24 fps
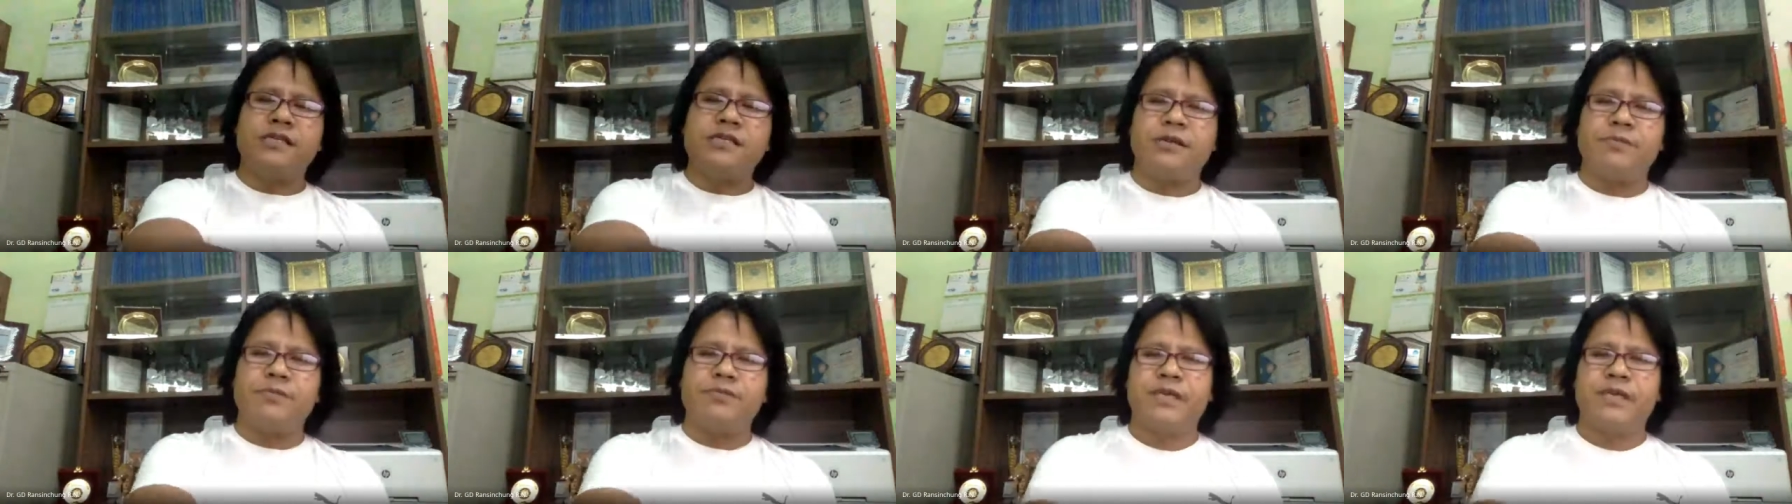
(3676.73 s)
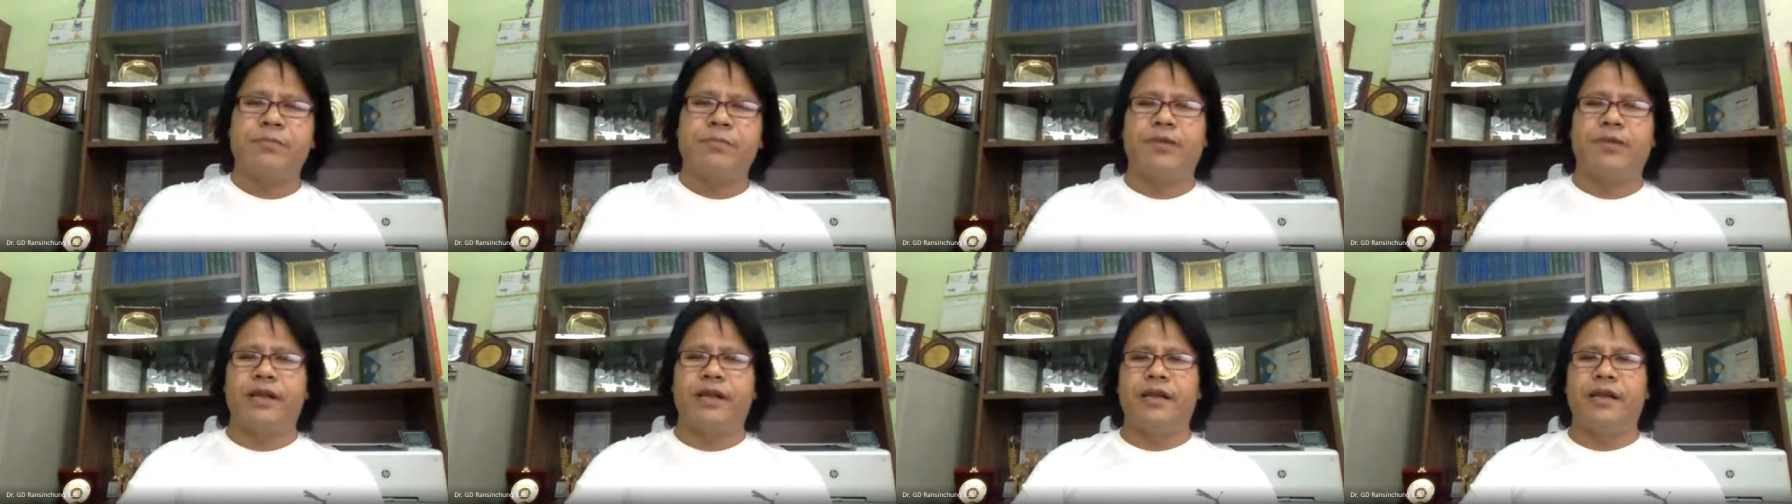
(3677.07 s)
of
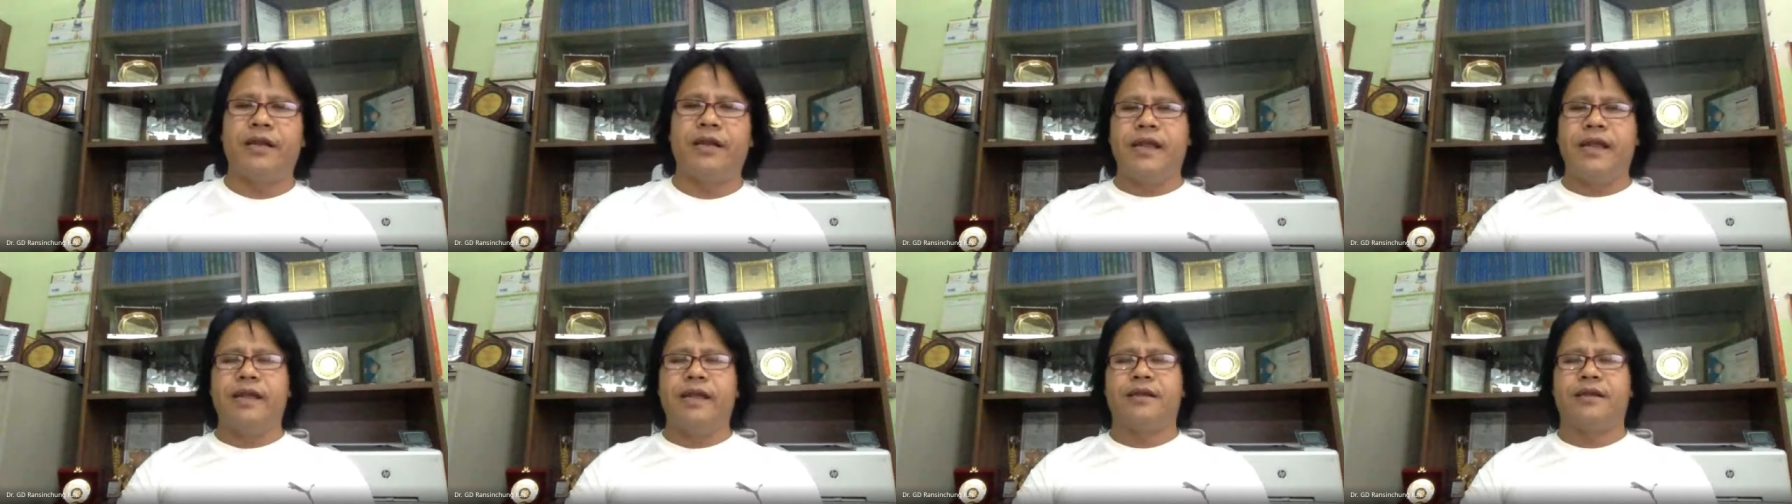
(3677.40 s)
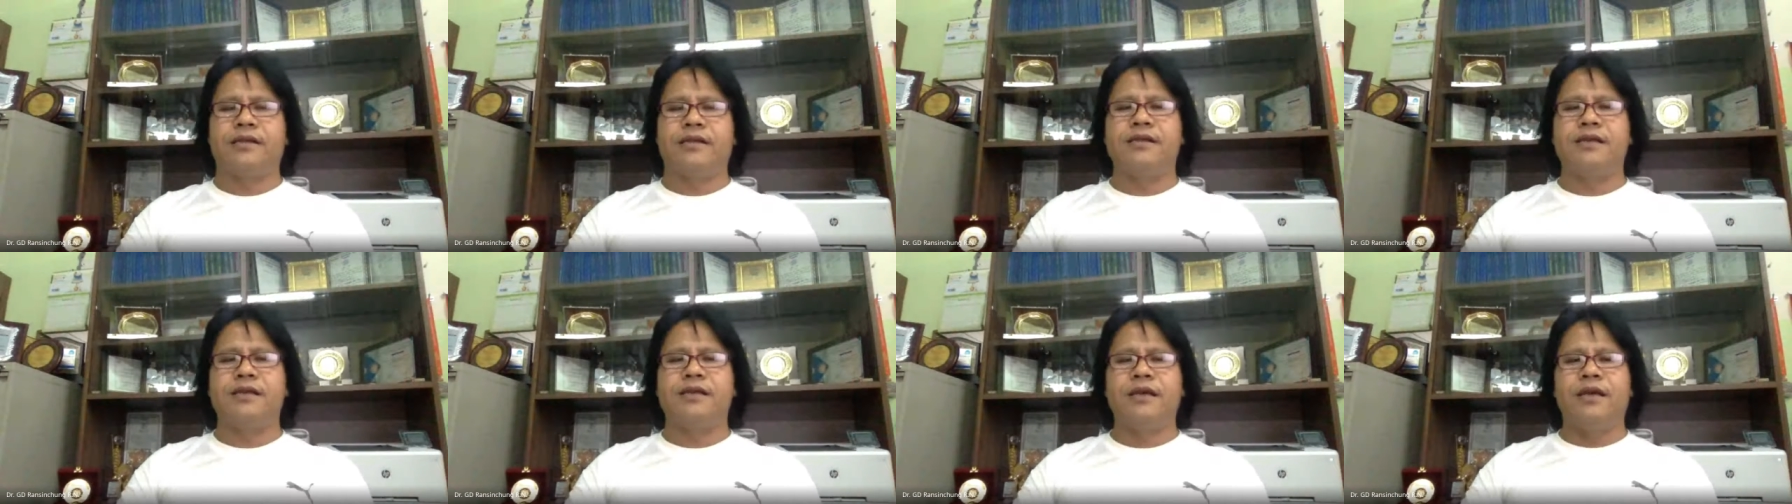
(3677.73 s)
subgrade
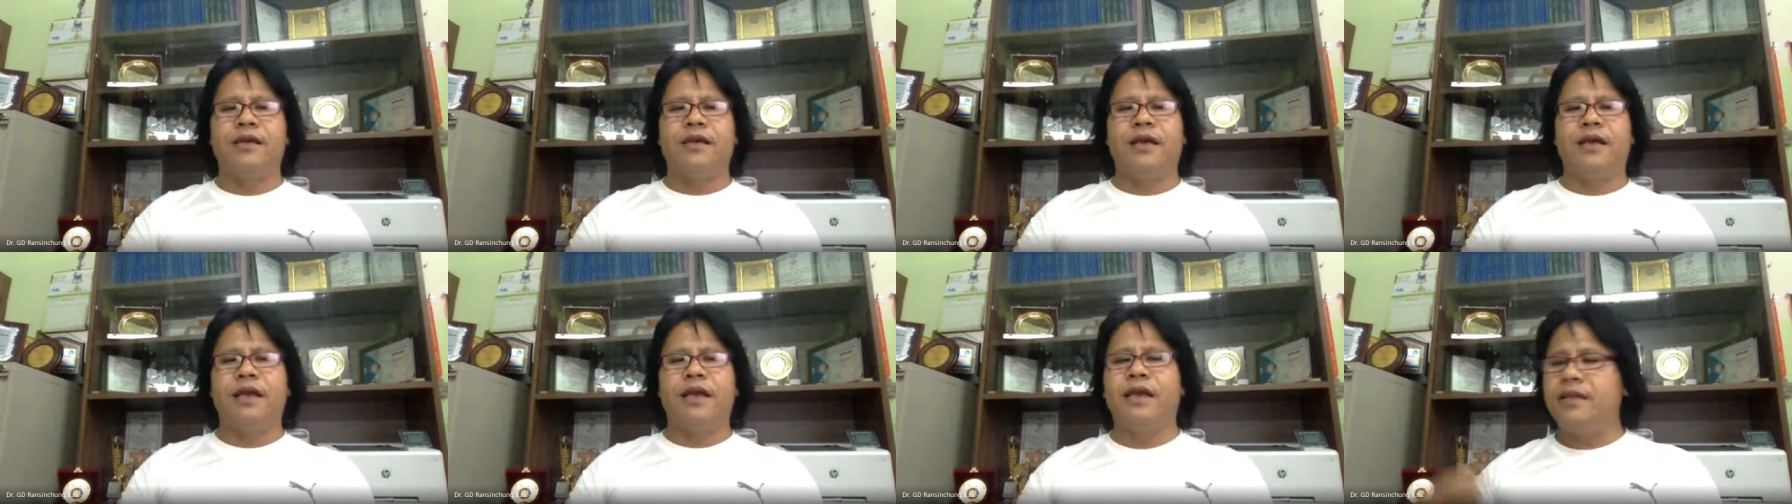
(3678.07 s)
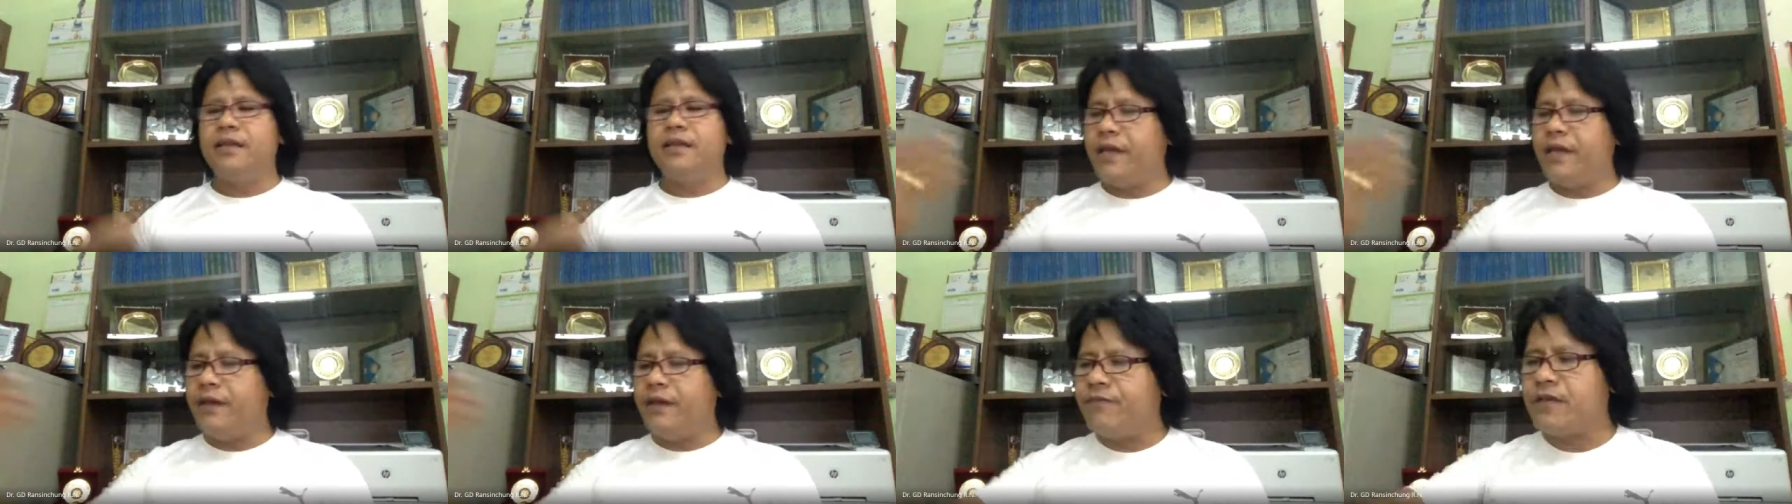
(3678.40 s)
layer.
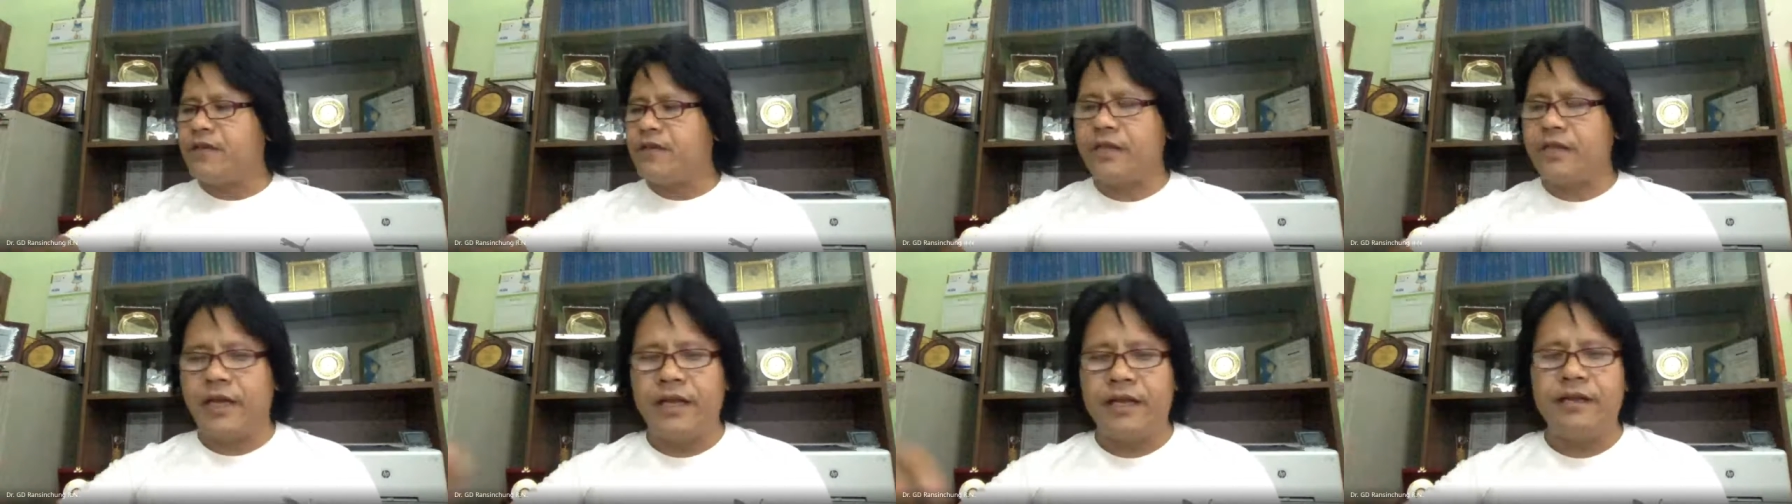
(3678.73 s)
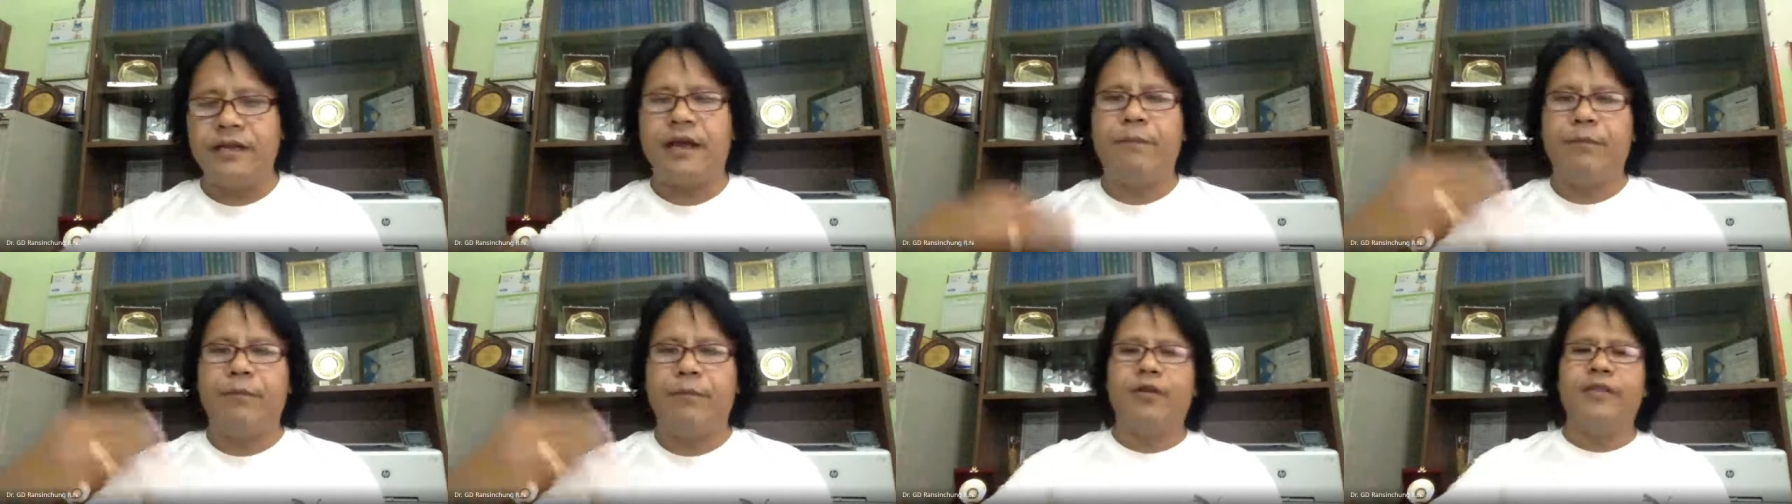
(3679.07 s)

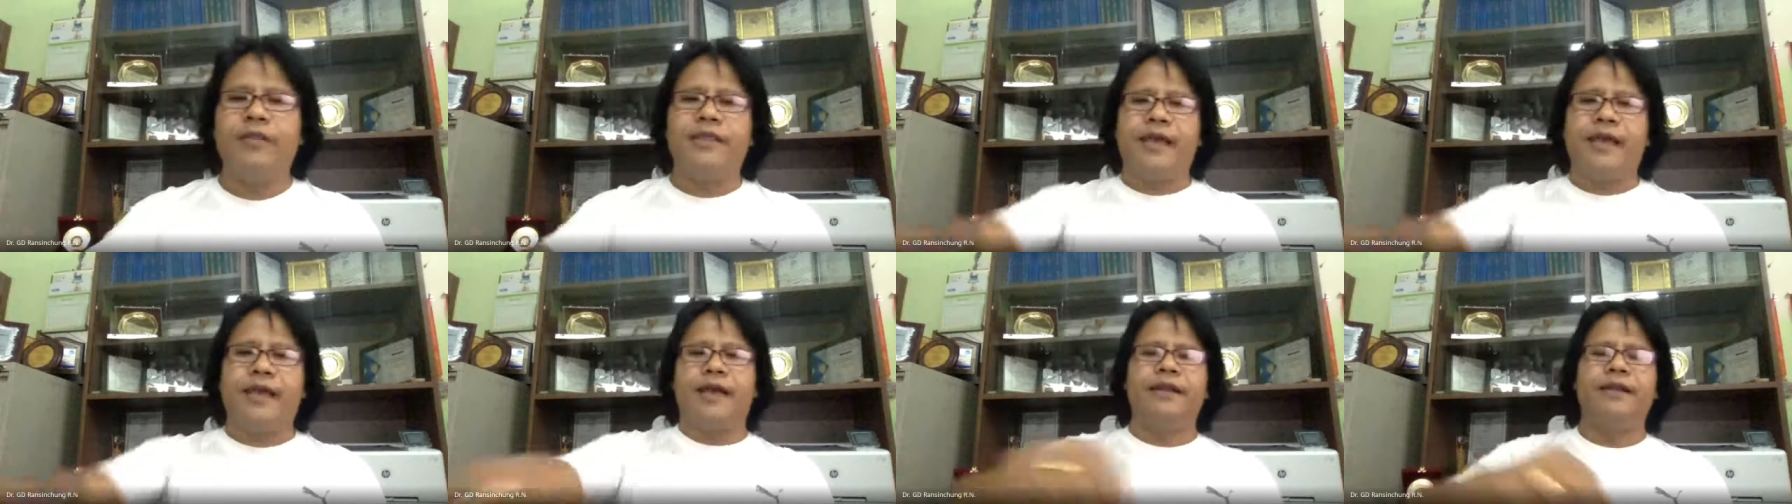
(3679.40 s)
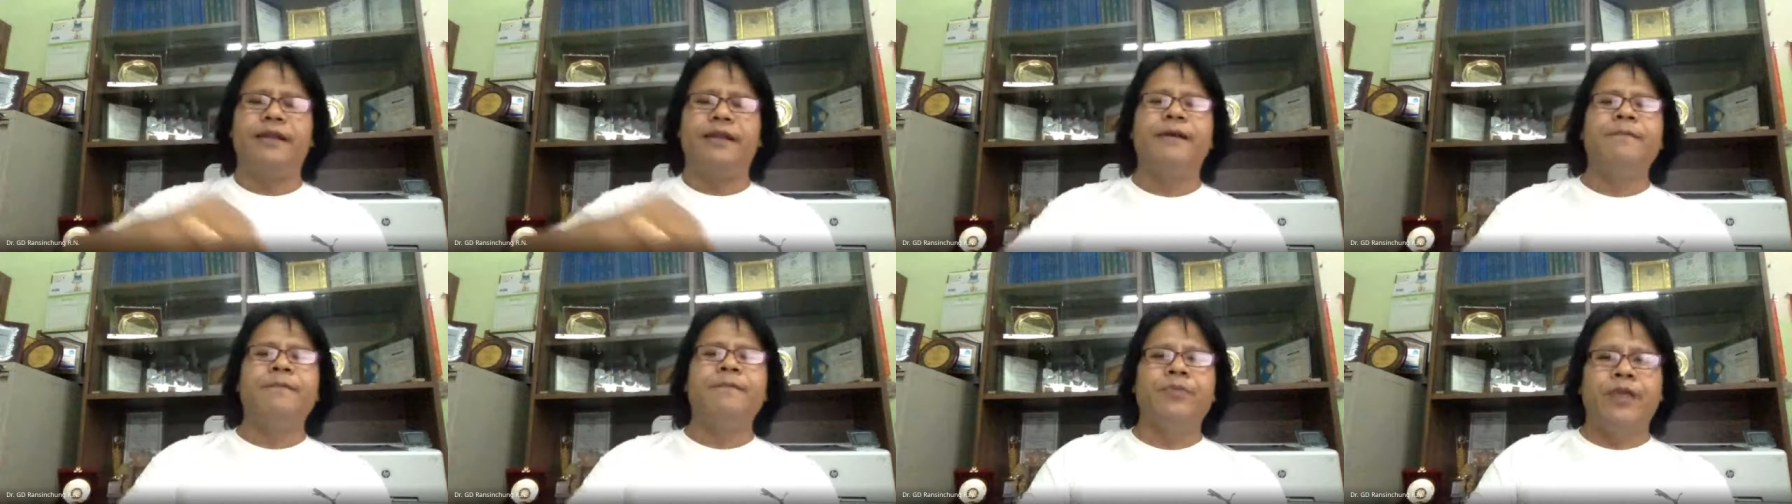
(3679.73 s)
And upon
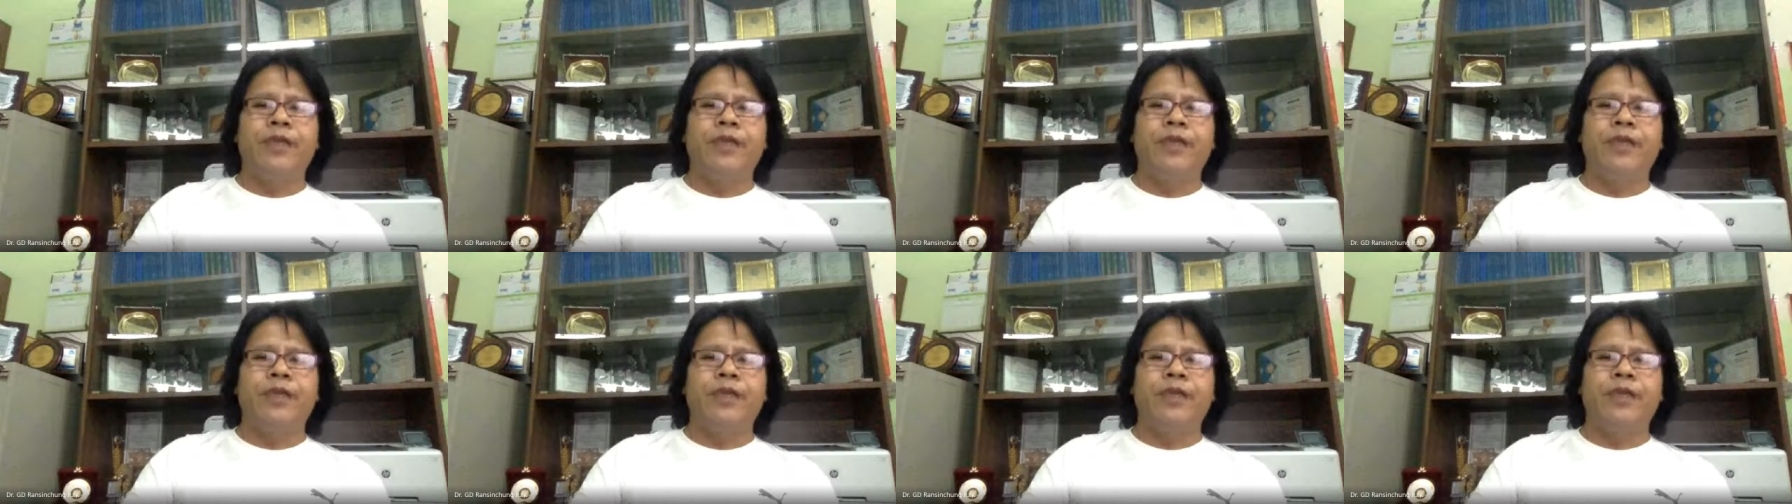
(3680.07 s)
that,